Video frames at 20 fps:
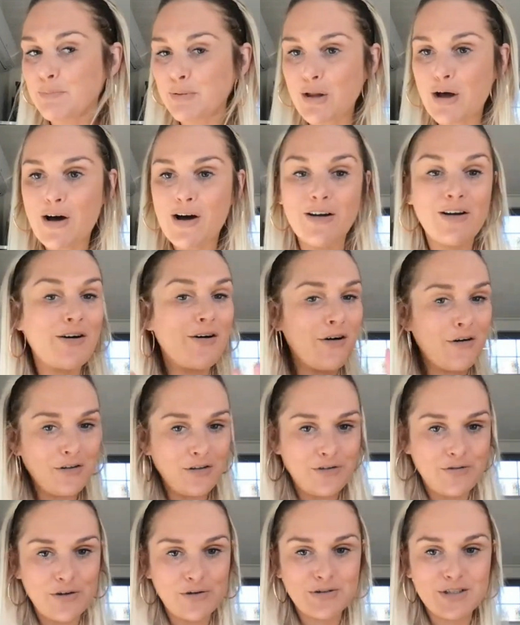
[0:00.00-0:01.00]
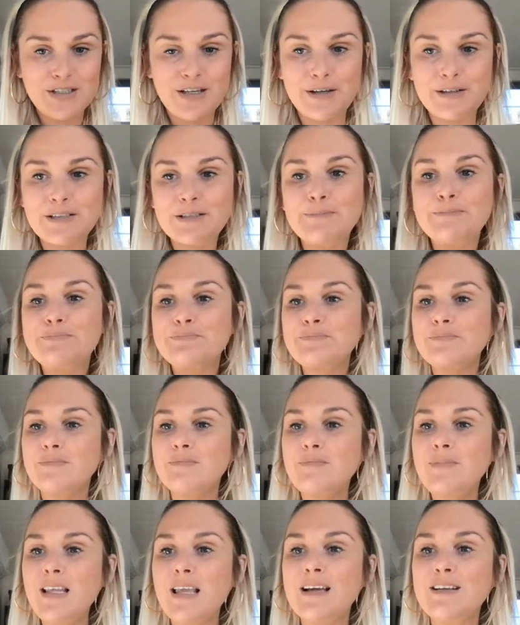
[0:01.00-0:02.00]
blog, all of those things.
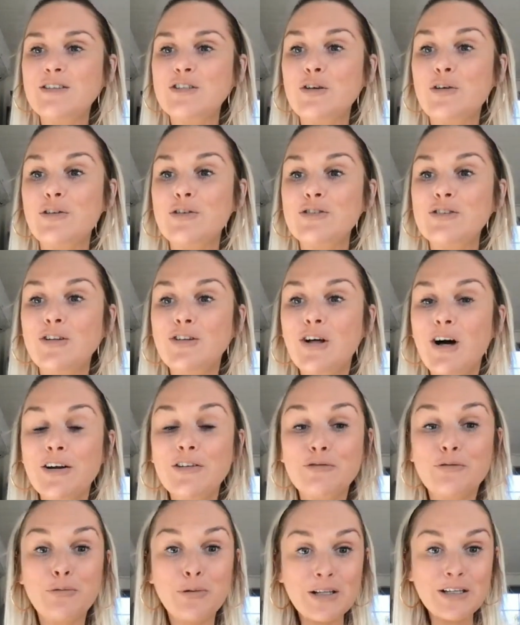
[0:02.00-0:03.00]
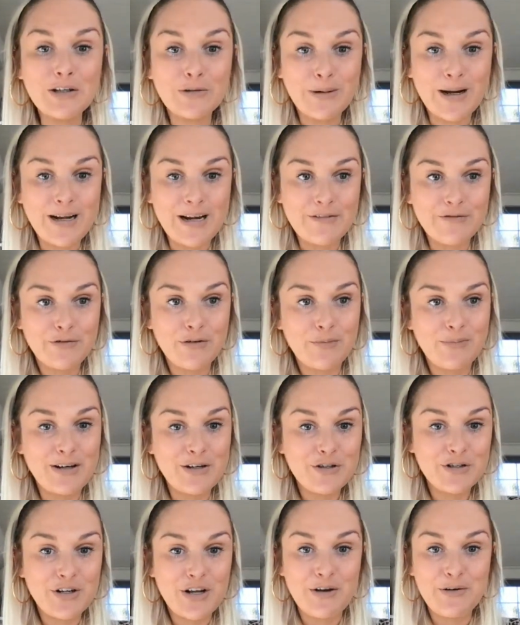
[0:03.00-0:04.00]
And so there's a lot of really great
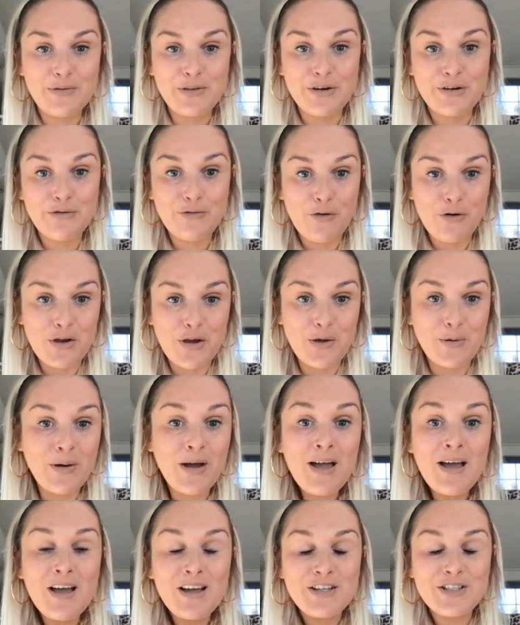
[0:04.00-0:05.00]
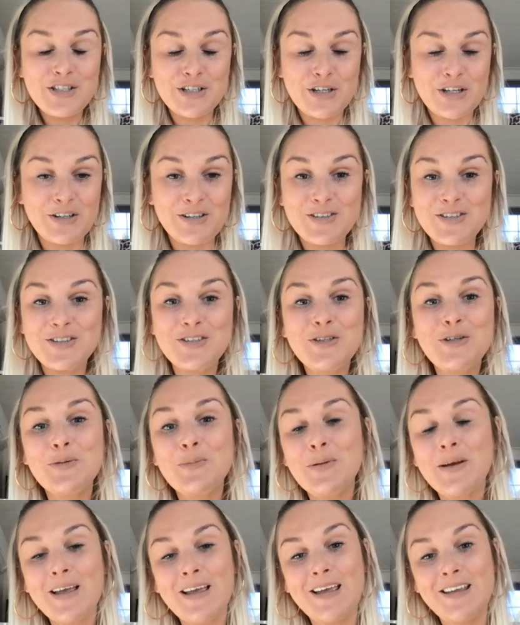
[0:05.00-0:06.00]
information out there for you to consume
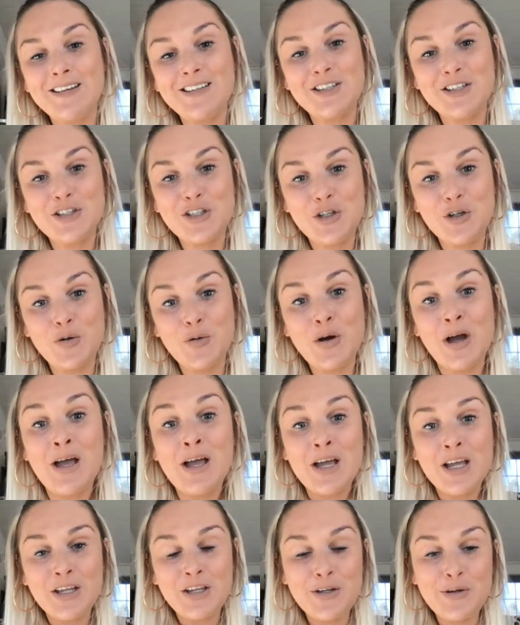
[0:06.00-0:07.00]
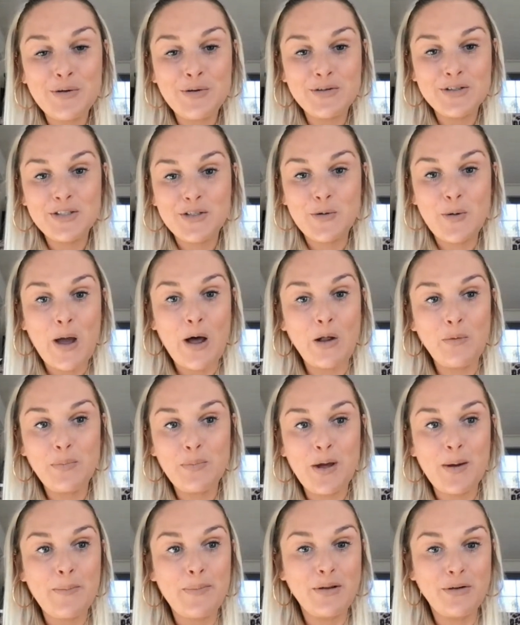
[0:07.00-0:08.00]
and to use to help
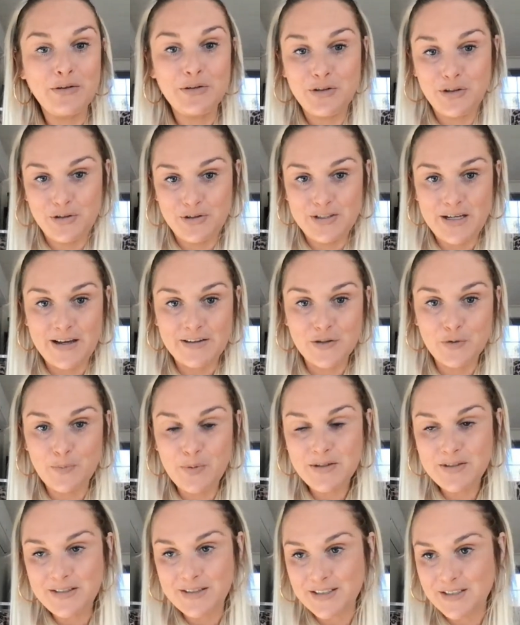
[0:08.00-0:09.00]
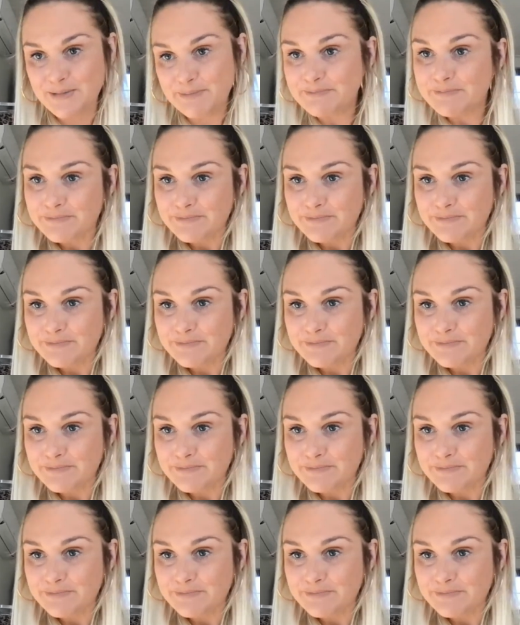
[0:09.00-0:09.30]
build your Zazzle business.